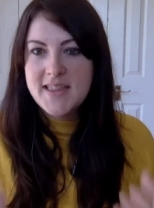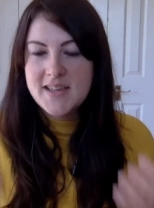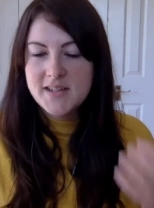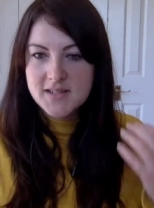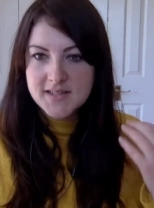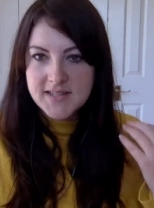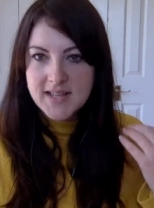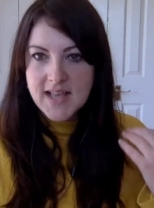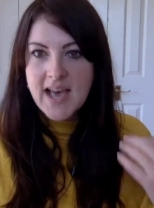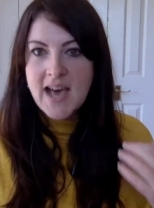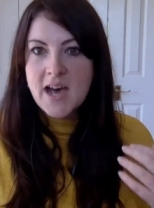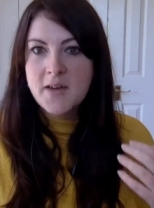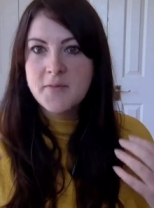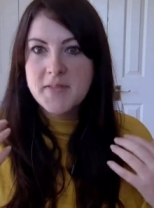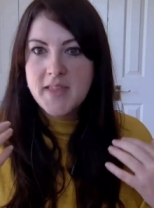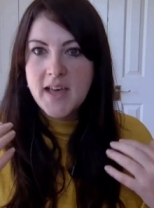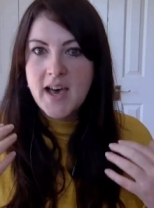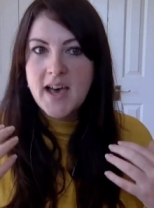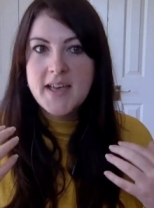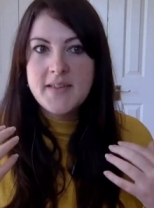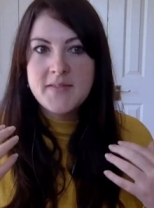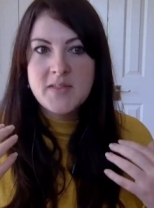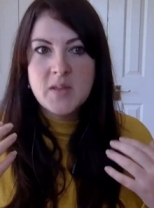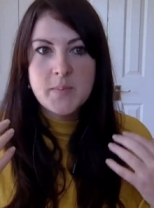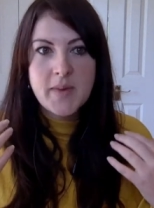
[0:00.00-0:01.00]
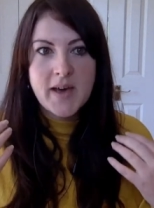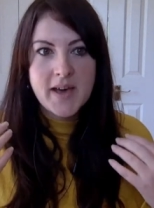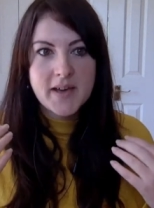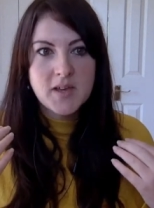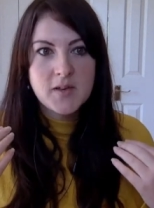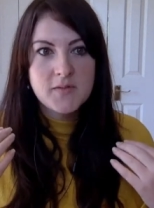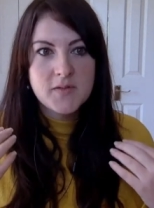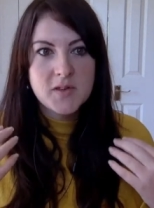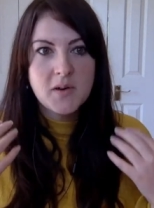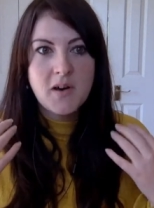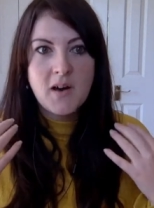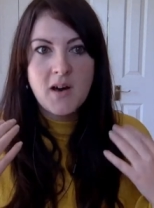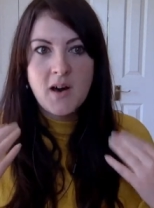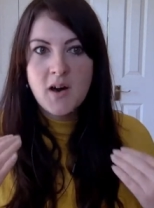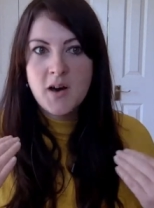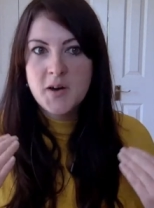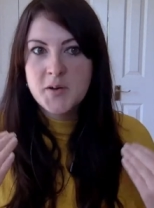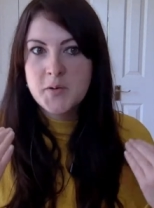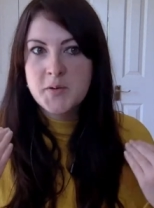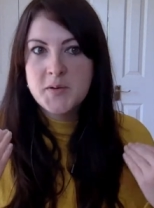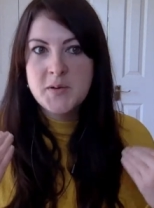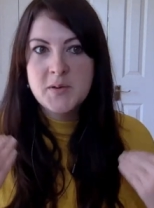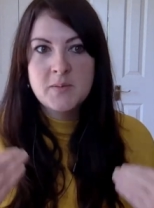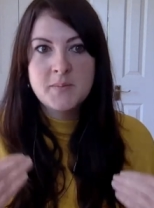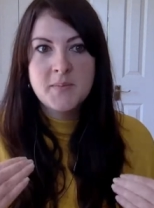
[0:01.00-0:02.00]
and then just have that in the back of your
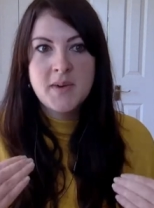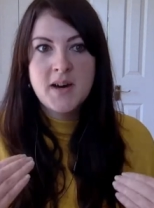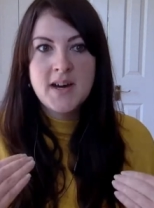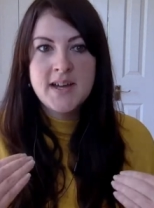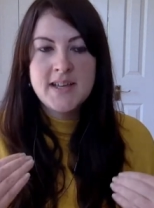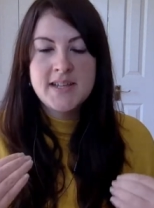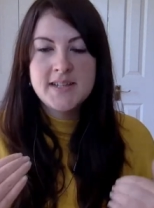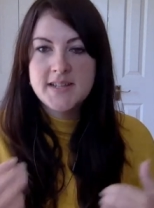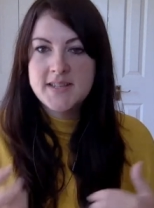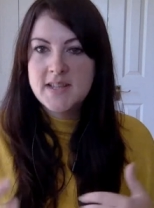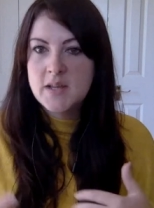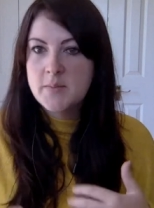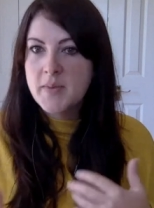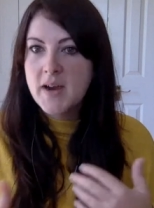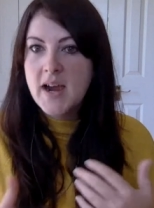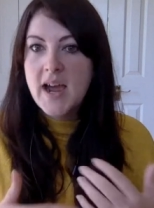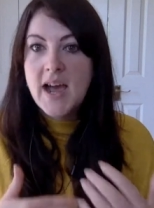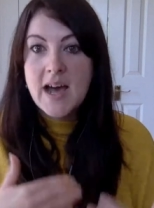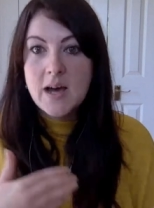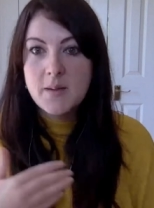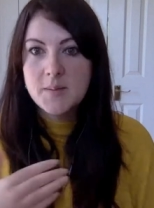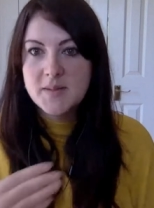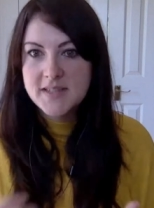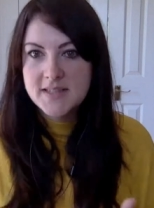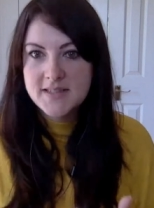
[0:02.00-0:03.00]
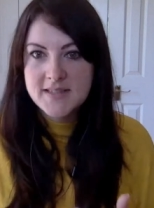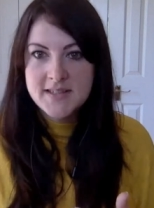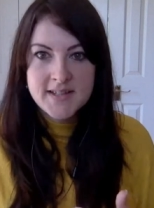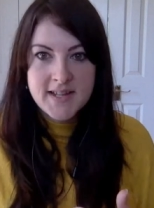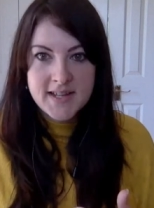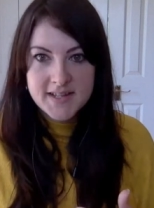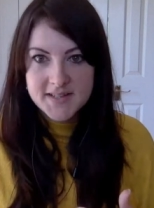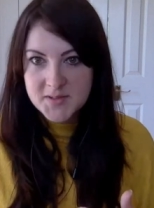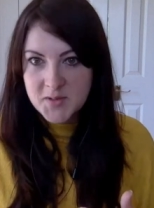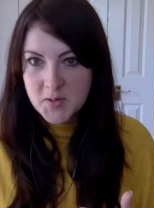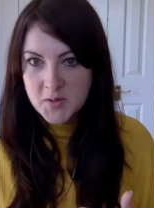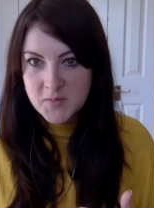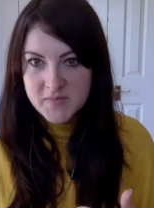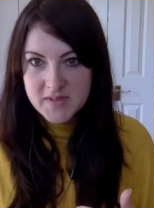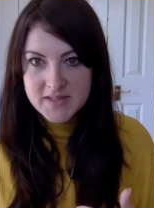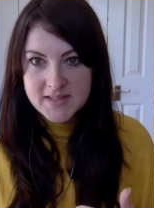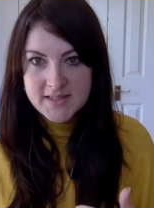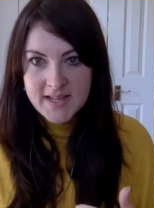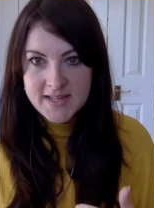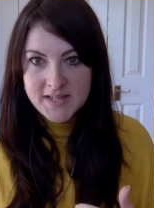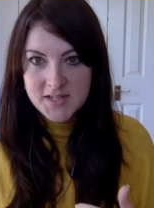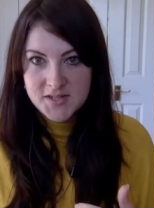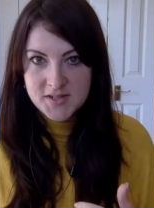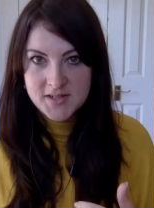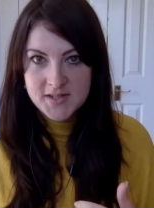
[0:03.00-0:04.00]
heart or your mind, and then perhaps in the next
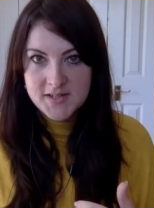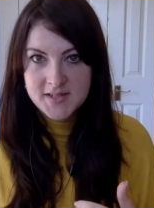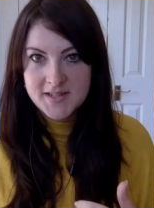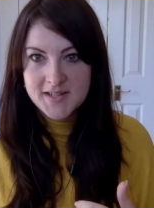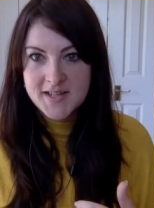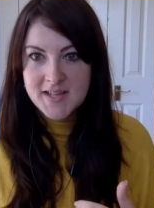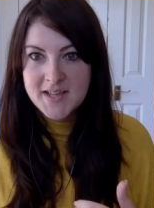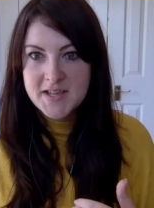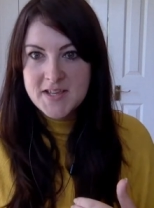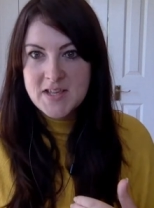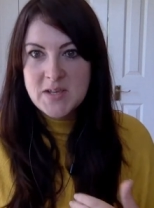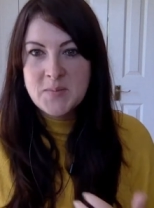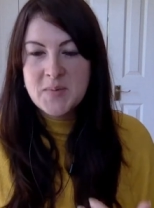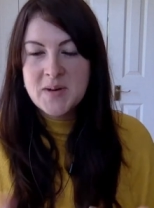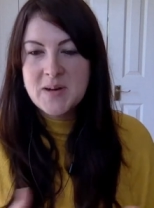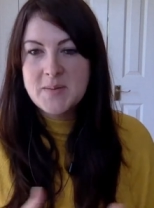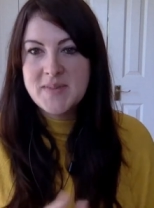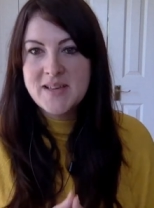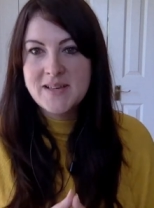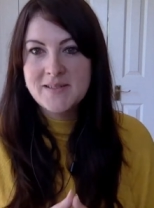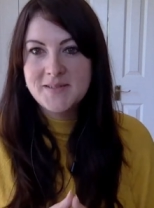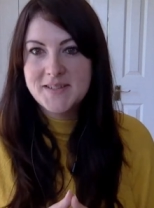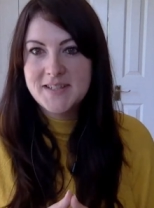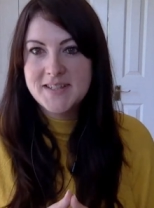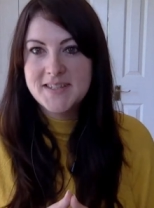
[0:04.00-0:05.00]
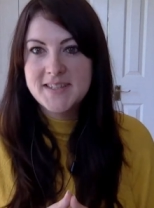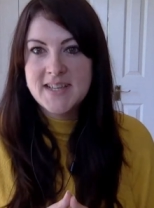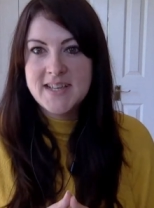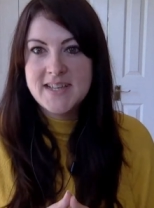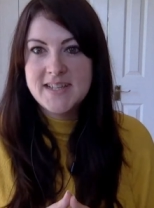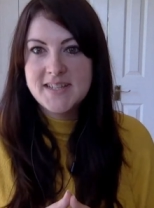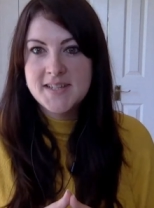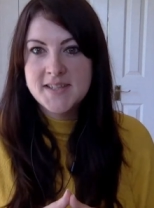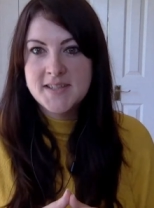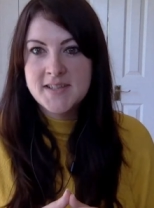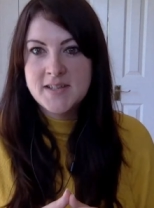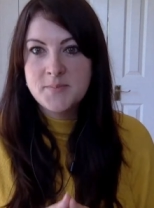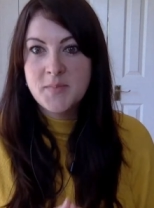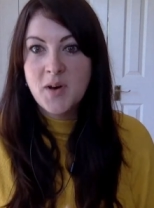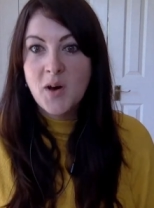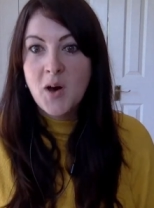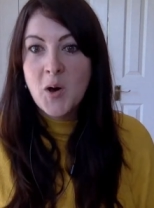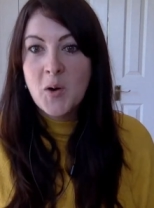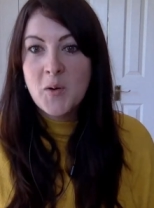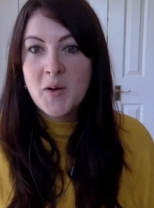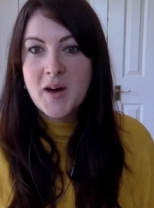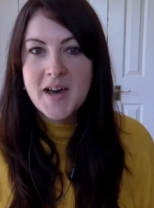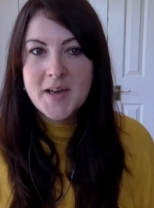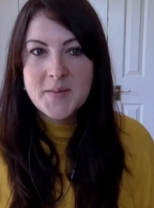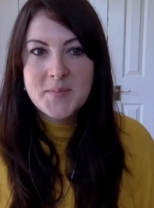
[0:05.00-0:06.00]
conversation, you might be able to say to them,
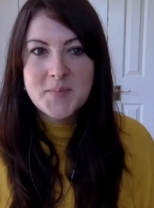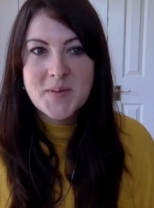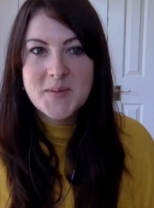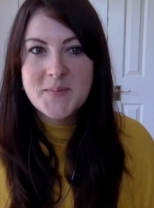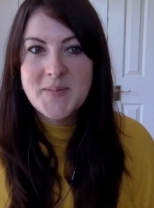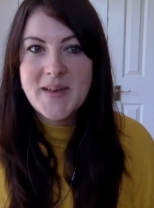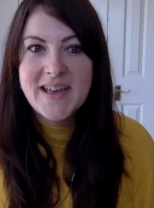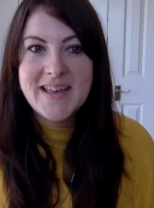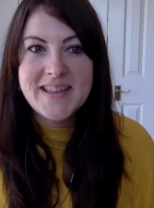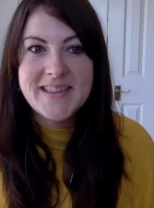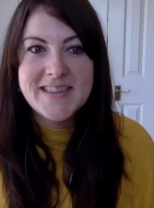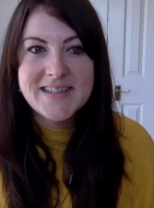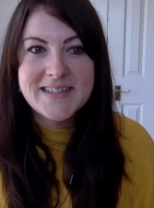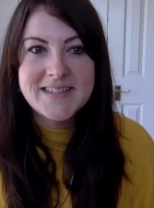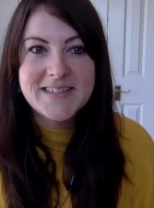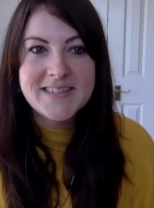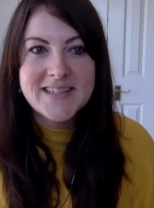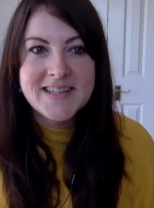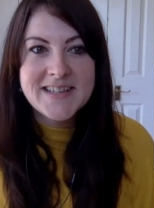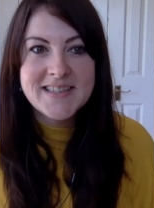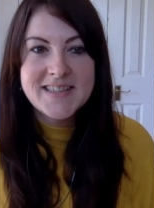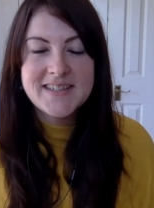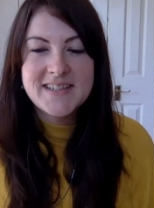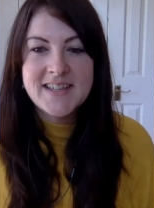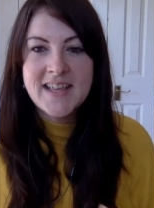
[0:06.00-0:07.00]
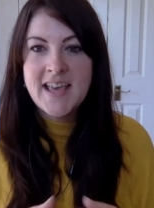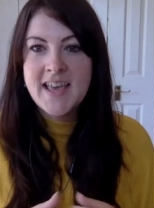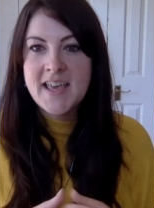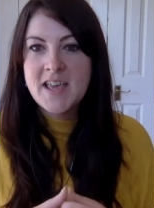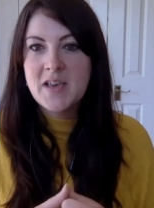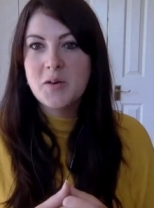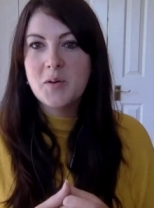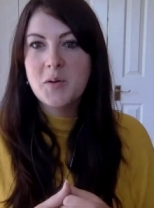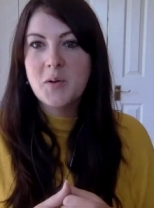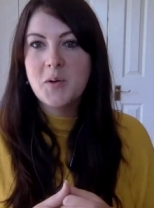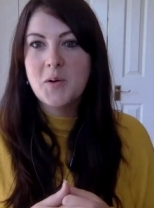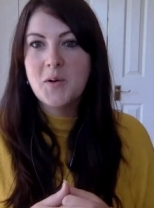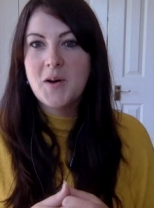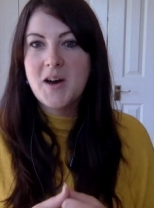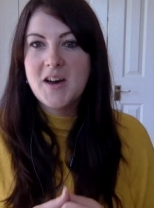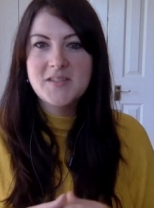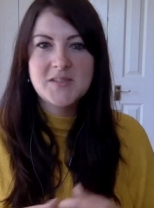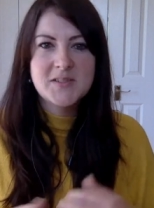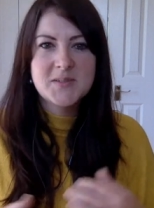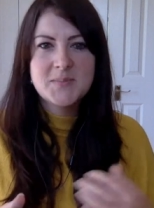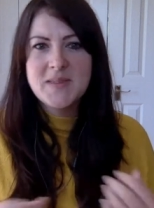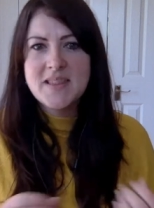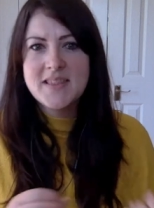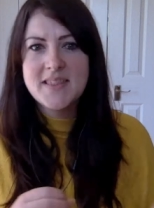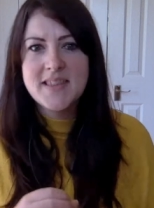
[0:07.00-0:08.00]
Oh, I prepared this the other day, or I've
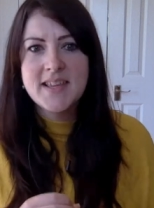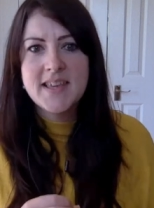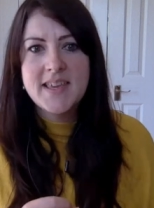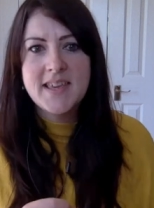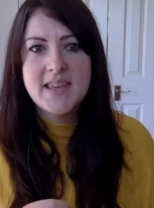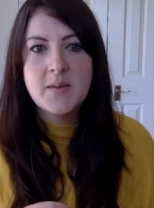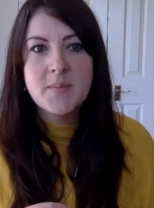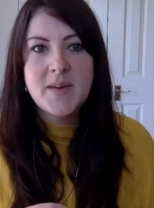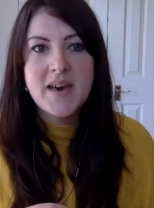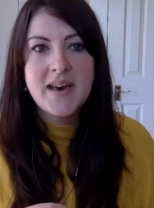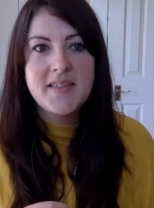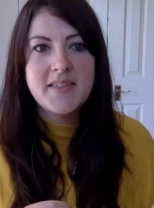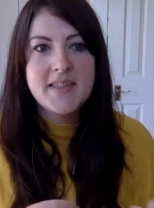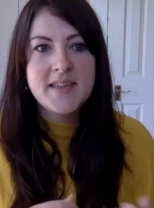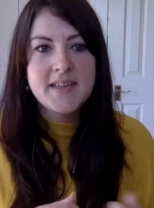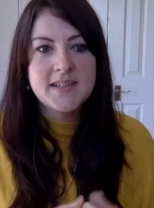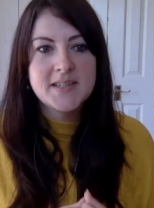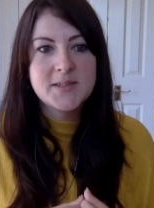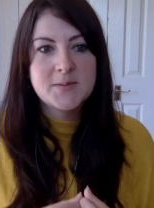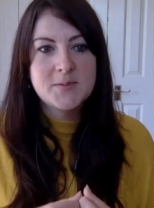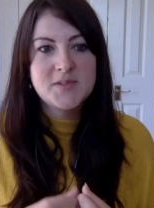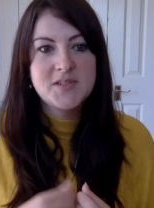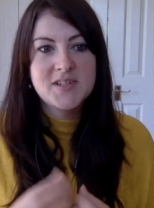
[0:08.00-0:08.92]
just been thinking about this.